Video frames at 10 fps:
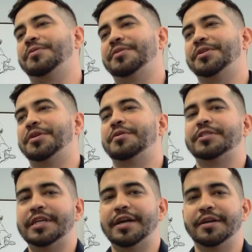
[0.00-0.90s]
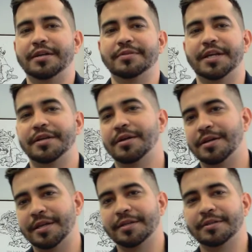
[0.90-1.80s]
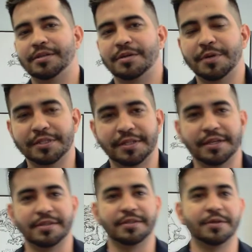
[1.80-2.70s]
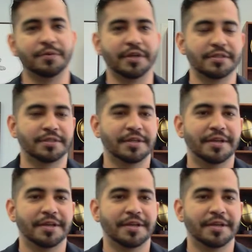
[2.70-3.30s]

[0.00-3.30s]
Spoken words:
I was tired. I was like, okay, come on, Stace, let's go rest.